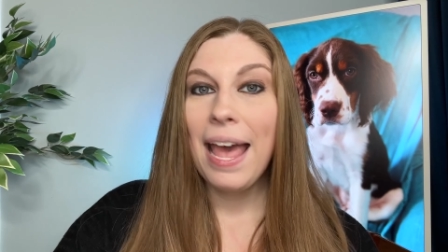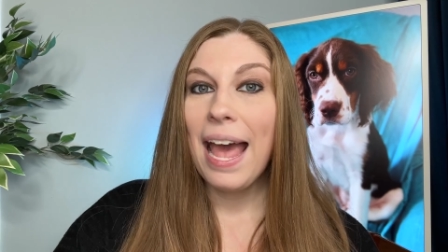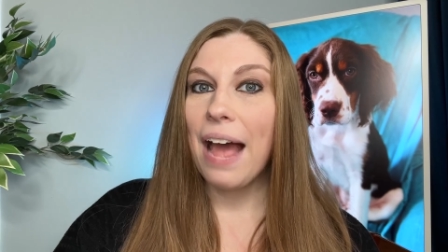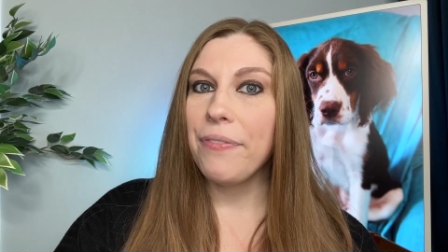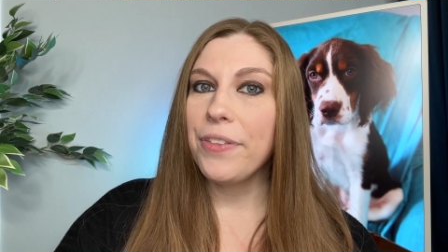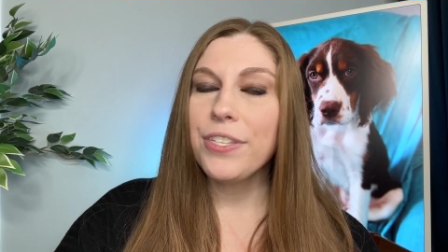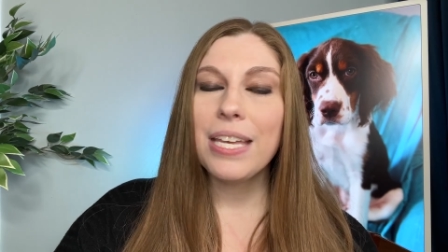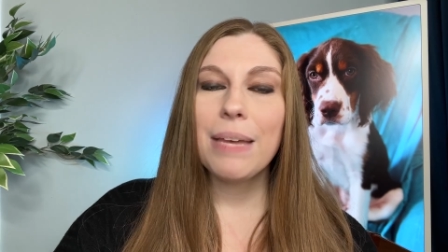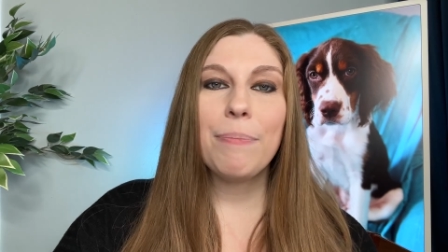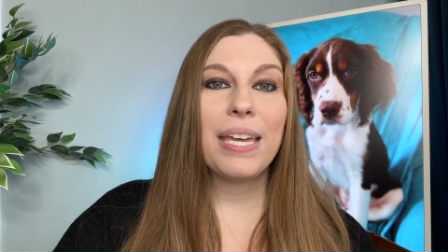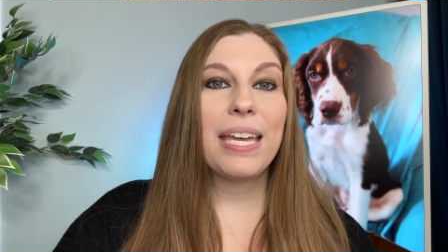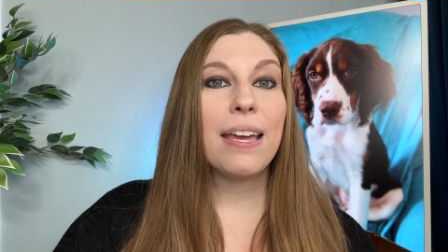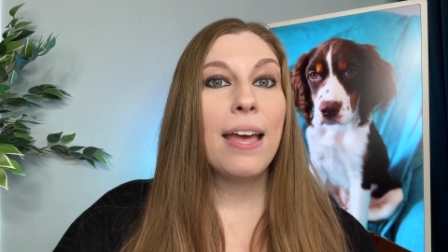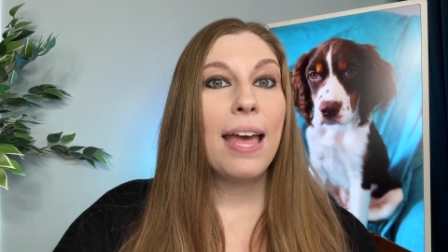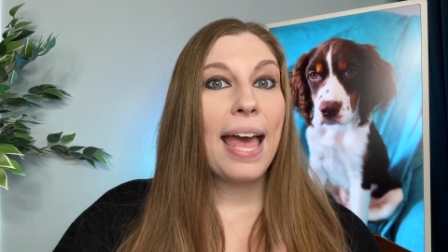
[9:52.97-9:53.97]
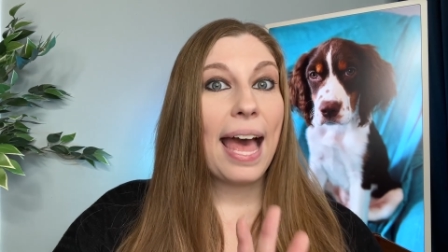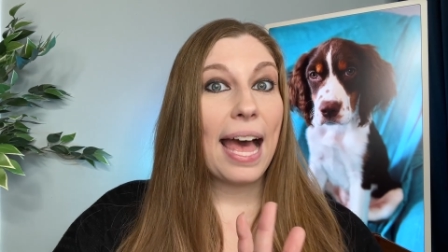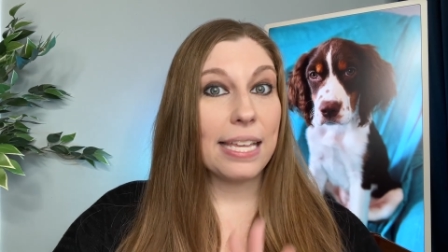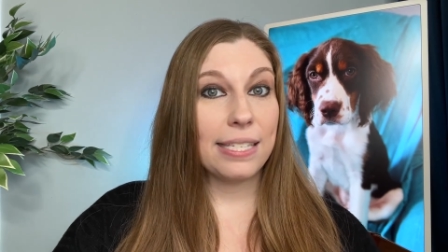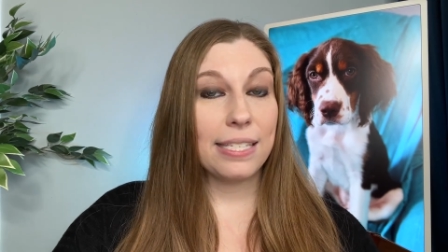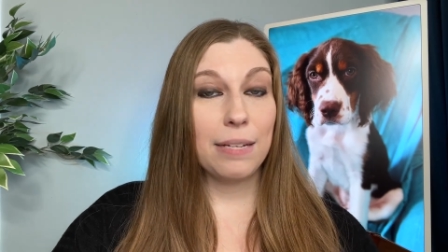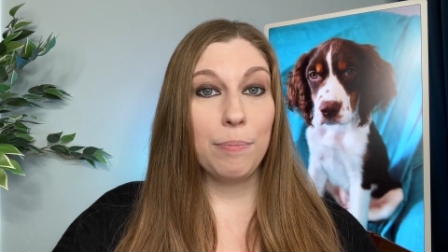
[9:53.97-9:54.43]
And this can be
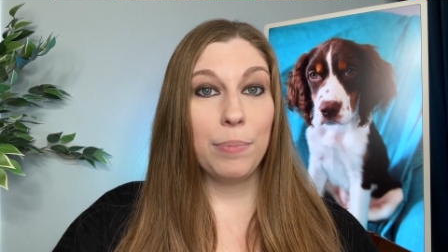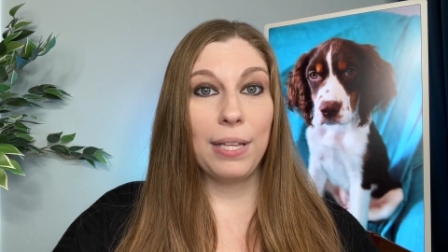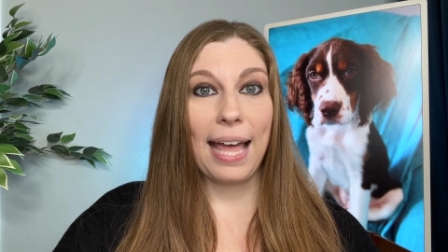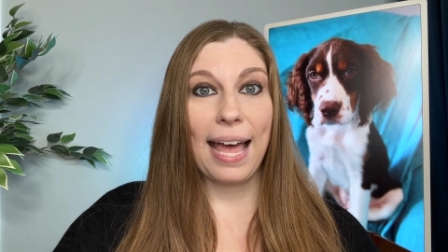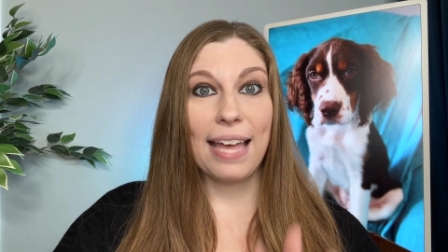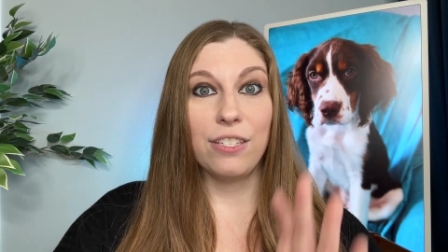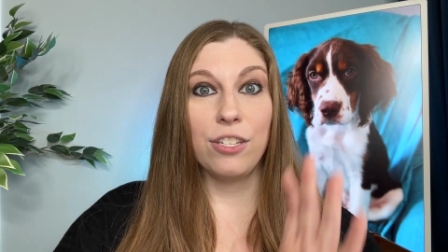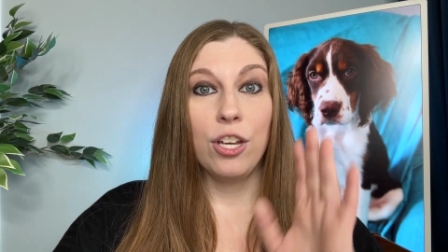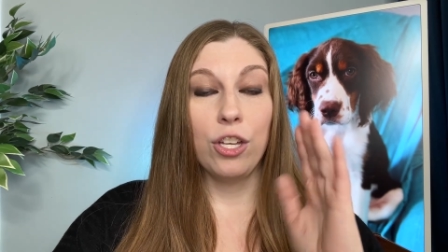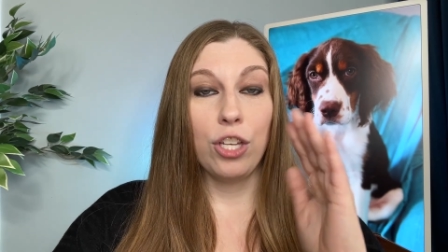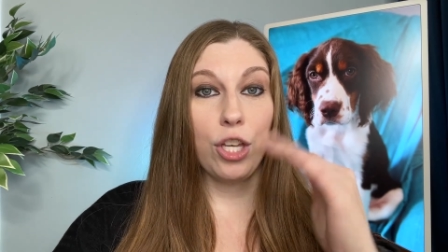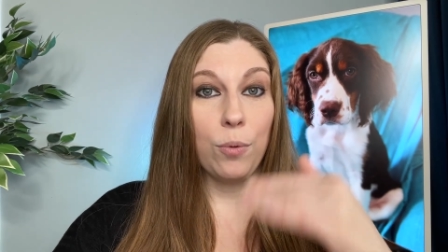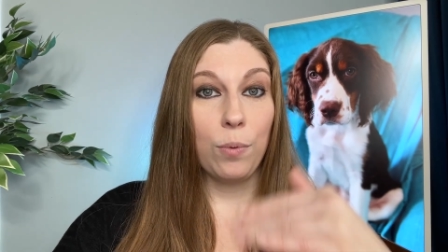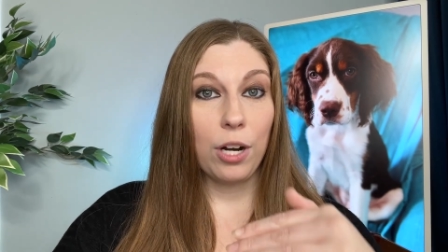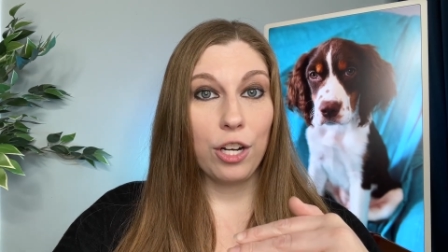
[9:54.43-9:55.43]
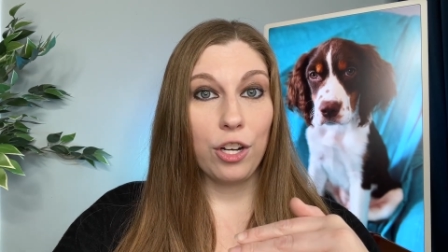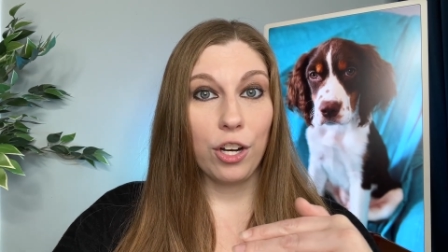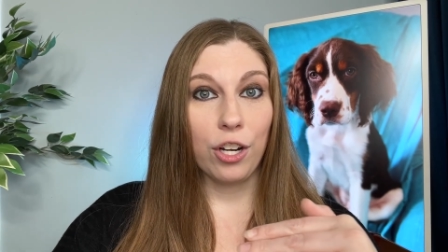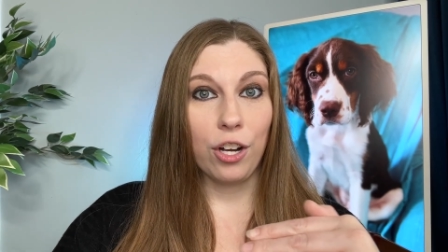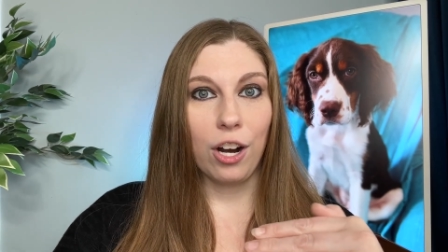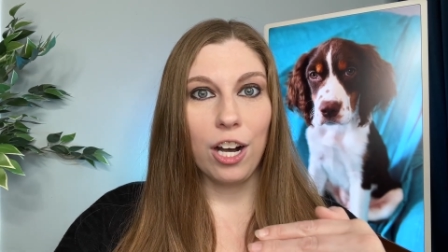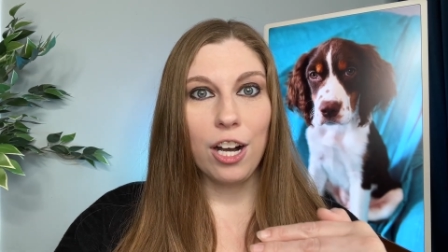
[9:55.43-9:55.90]
as simple as you were in your
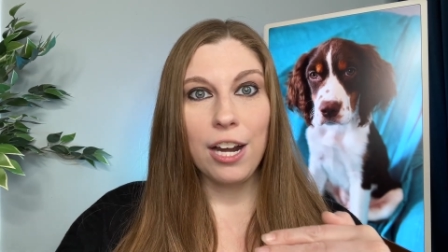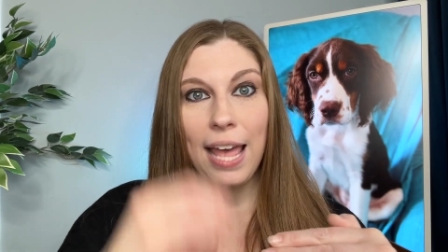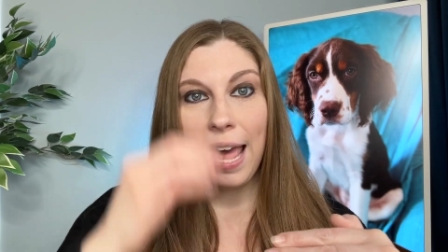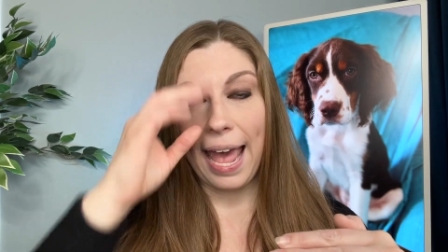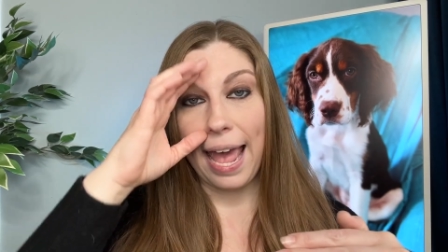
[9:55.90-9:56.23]
yard